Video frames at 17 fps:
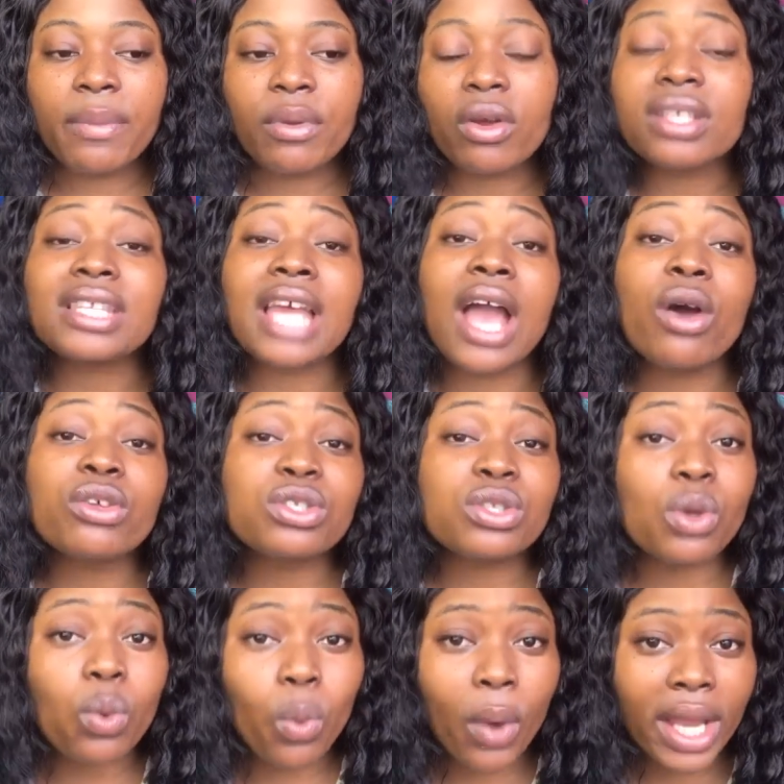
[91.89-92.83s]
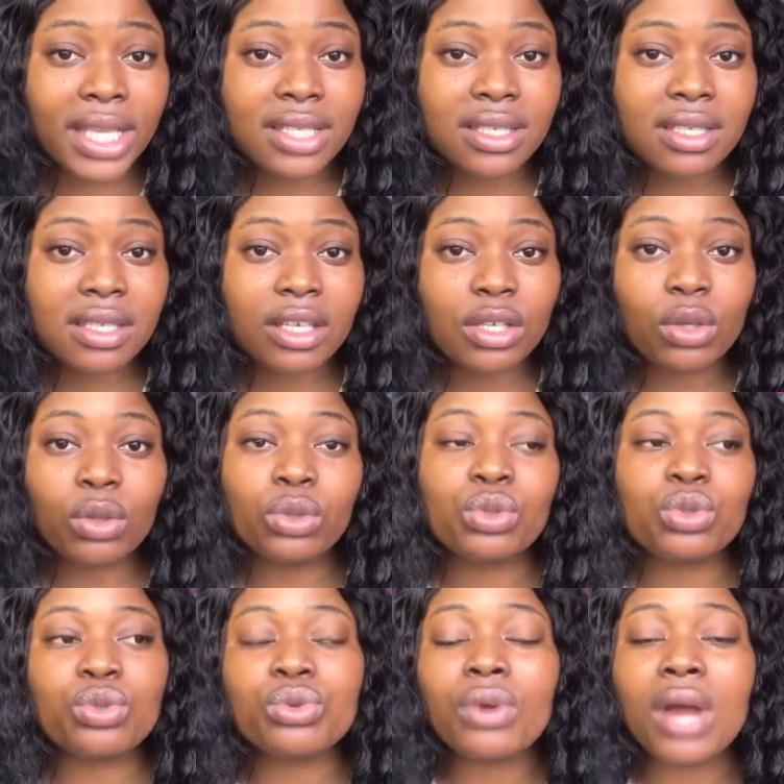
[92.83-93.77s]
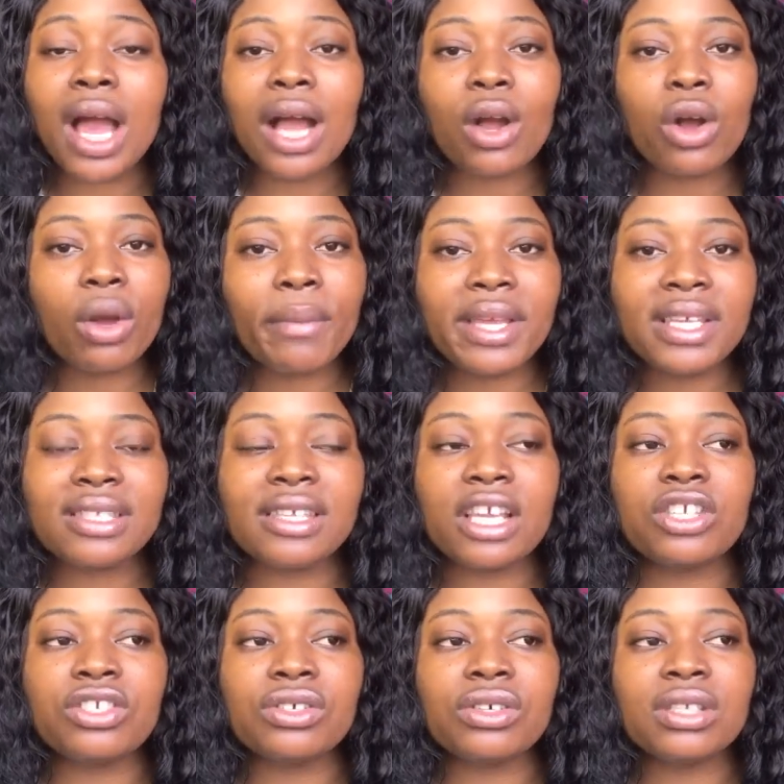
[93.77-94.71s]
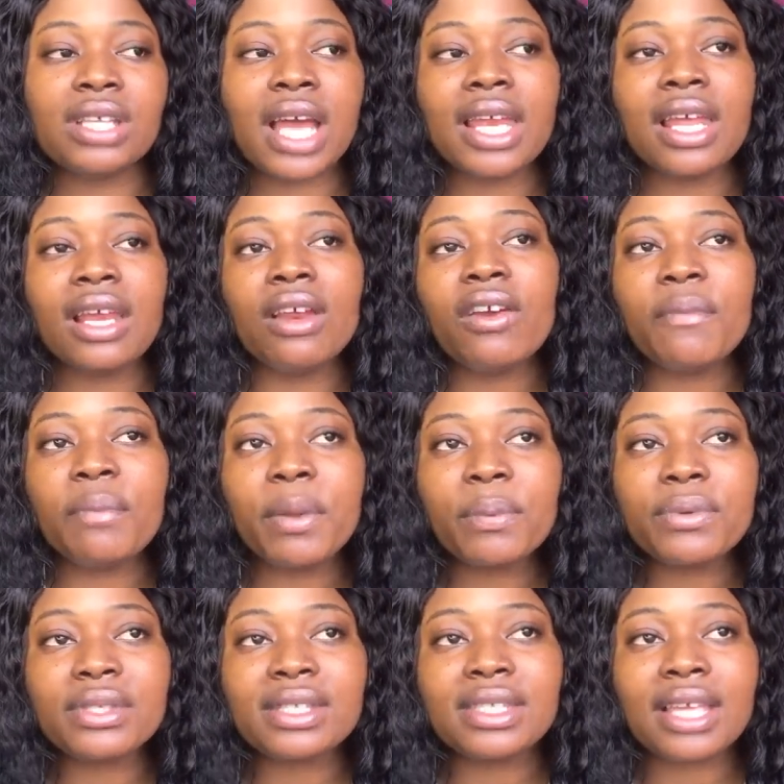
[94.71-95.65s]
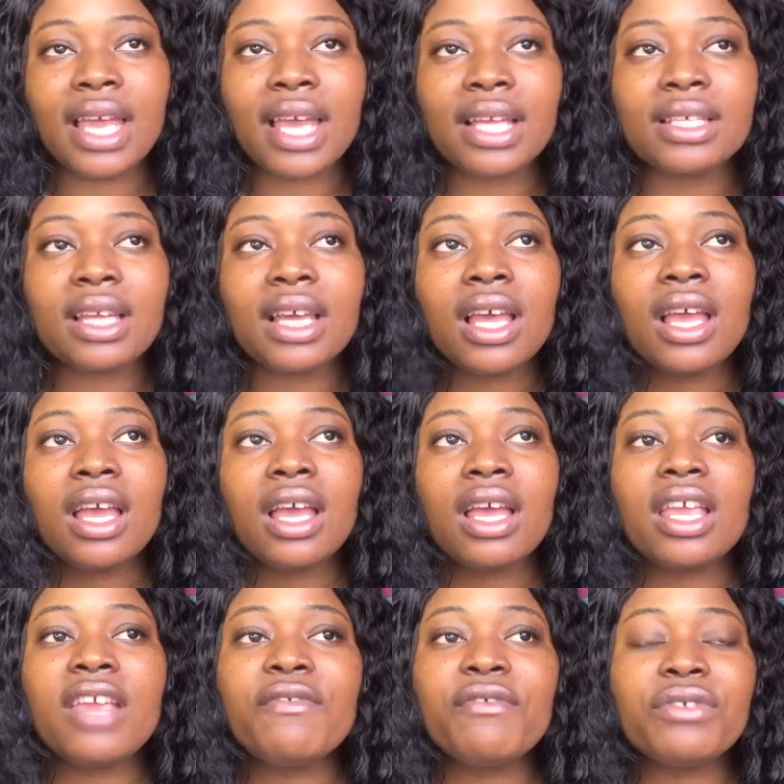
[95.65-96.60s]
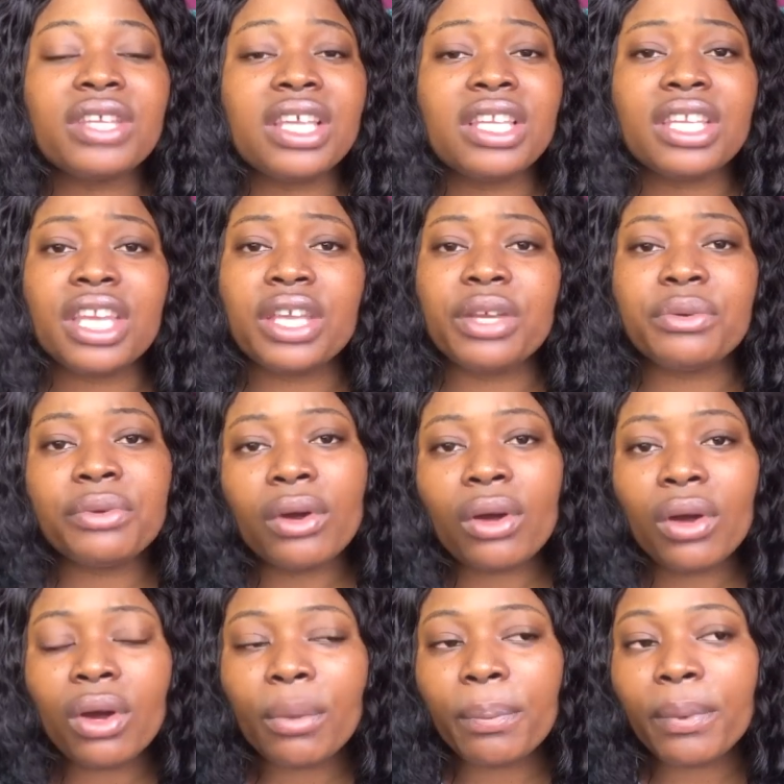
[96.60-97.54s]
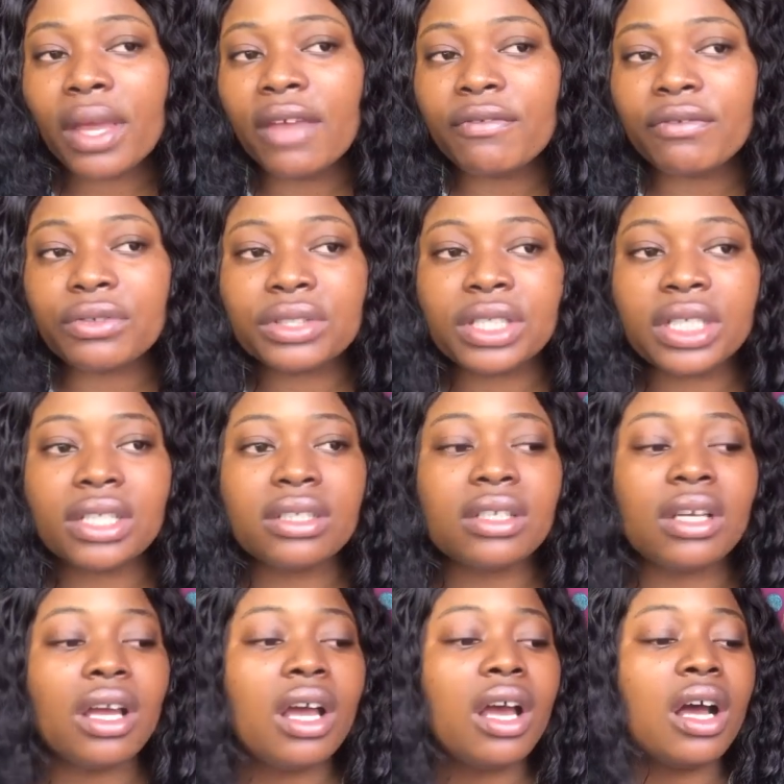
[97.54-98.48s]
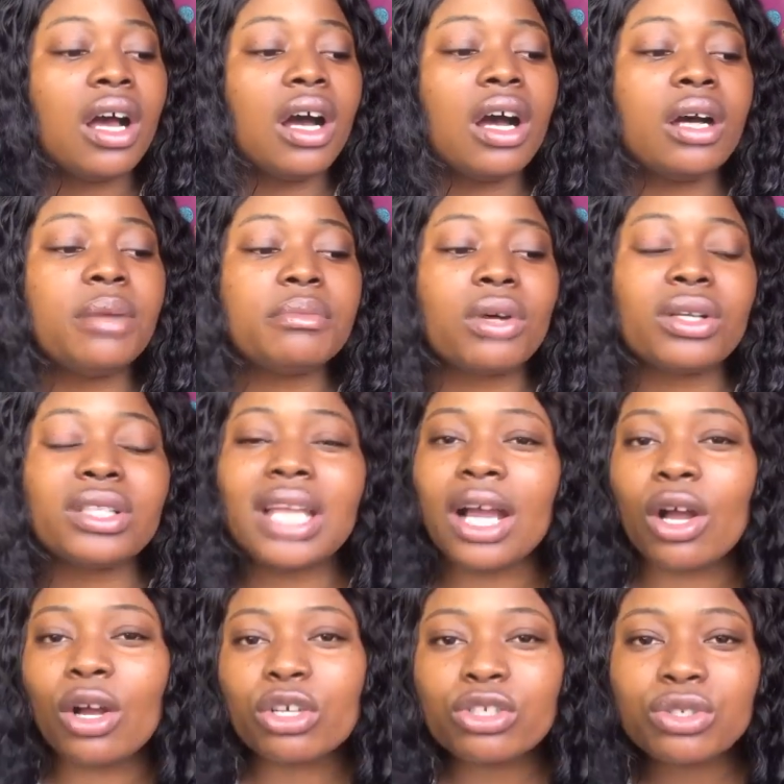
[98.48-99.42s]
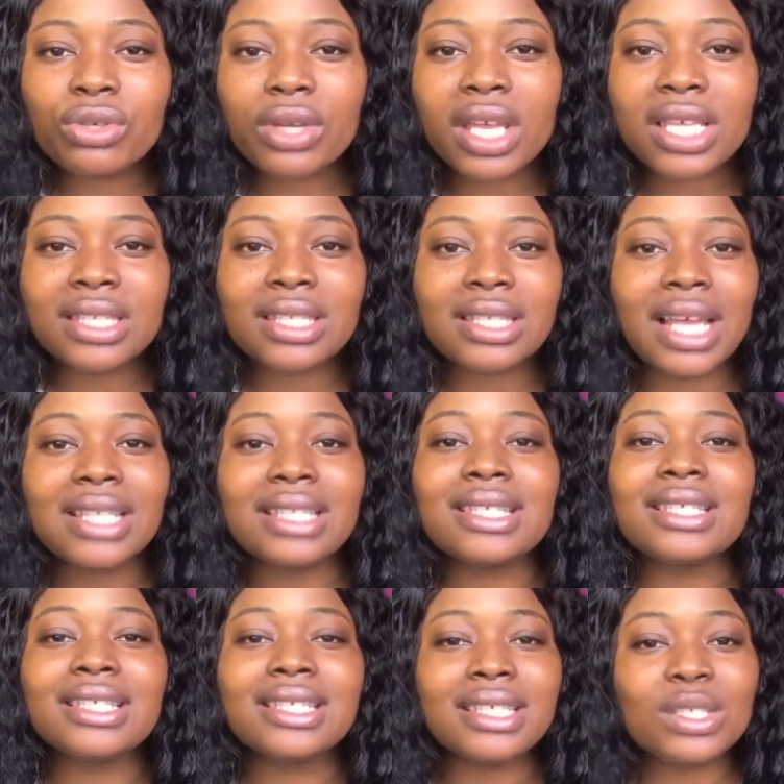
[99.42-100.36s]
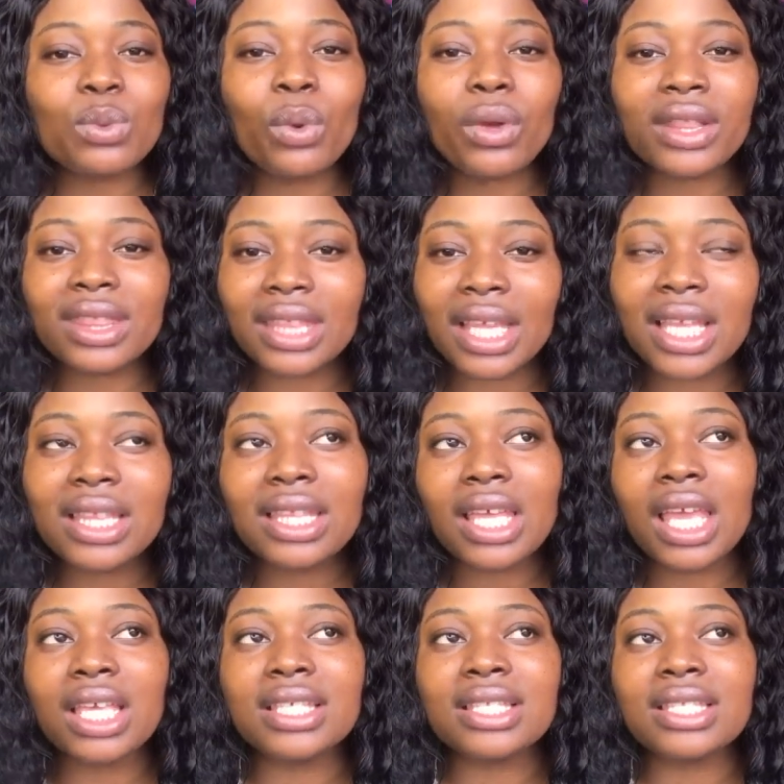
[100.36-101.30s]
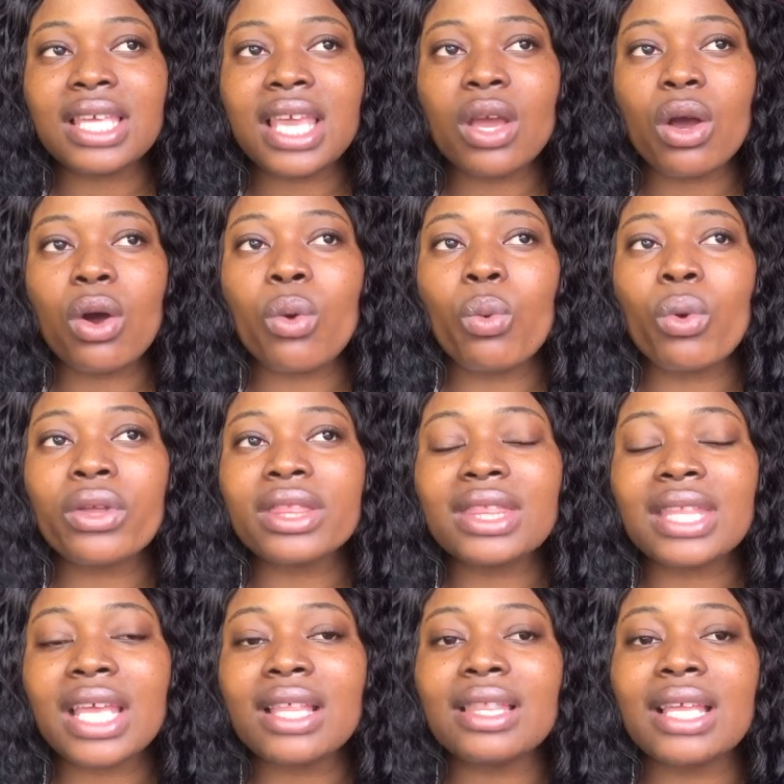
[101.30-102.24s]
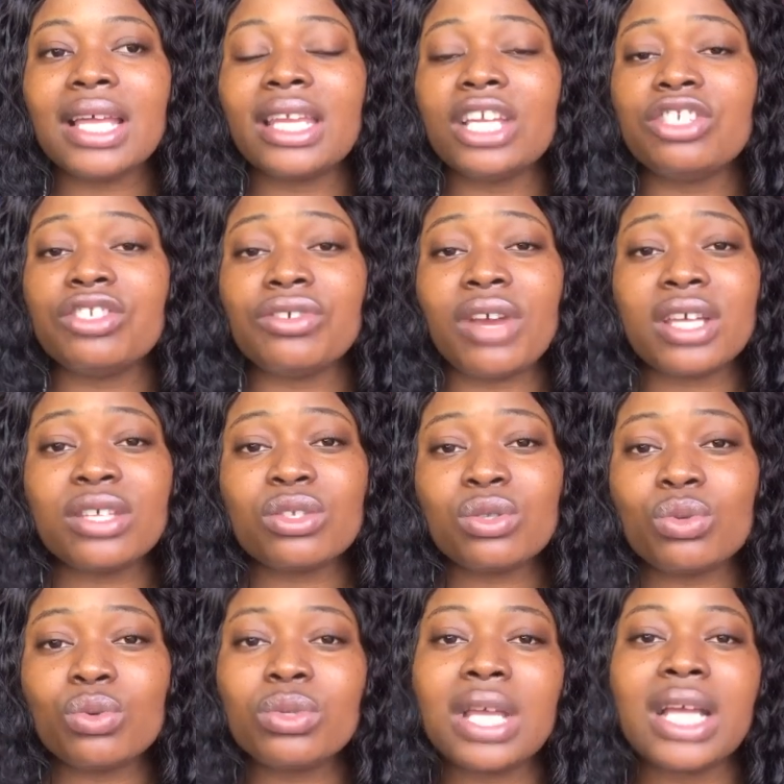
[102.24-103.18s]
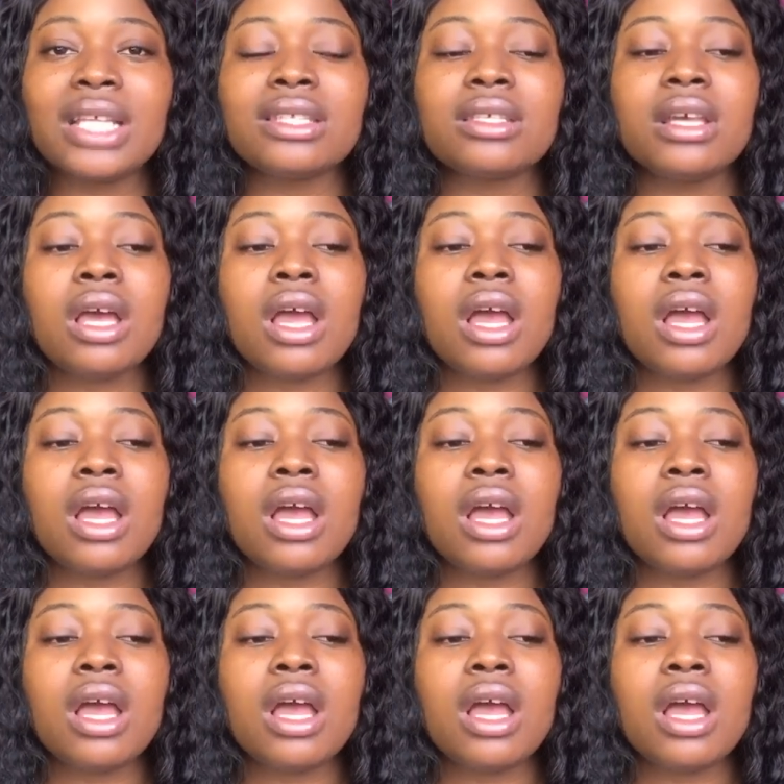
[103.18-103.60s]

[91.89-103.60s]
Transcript: Because I also went through her comment section, and a lot of people said, even in Europe, even in other countries, that this is one thing they see, or one thing that Nigerians do that